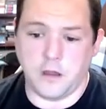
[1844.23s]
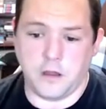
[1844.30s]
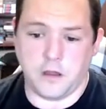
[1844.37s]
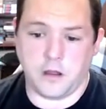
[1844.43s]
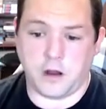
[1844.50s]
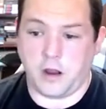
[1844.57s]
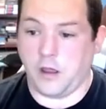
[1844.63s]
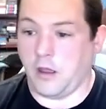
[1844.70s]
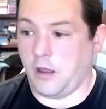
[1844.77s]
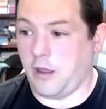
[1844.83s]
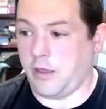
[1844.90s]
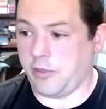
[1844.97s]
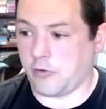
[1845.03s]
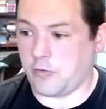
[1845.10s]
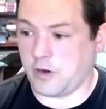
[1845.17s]
All right,
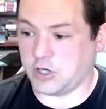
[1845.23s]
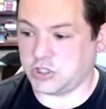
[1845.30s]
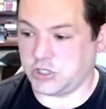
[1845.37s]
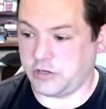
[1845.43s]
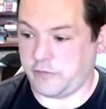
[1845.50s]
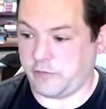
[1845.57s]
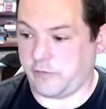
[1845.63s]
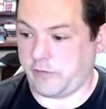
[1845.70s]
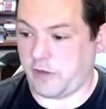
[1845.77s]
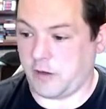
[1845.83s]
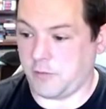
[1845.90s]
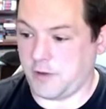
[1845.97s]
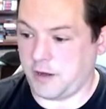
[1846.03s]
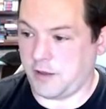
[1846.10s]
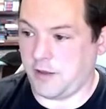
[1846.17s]
other questions?
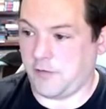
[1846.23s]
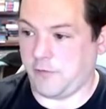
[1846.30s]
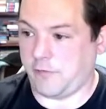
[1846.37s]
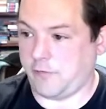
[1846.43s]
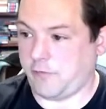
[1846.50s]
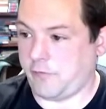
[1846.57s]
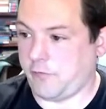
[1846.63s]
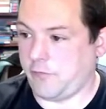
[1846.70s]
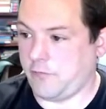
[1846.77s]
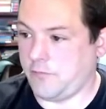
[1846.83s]
Anybody else?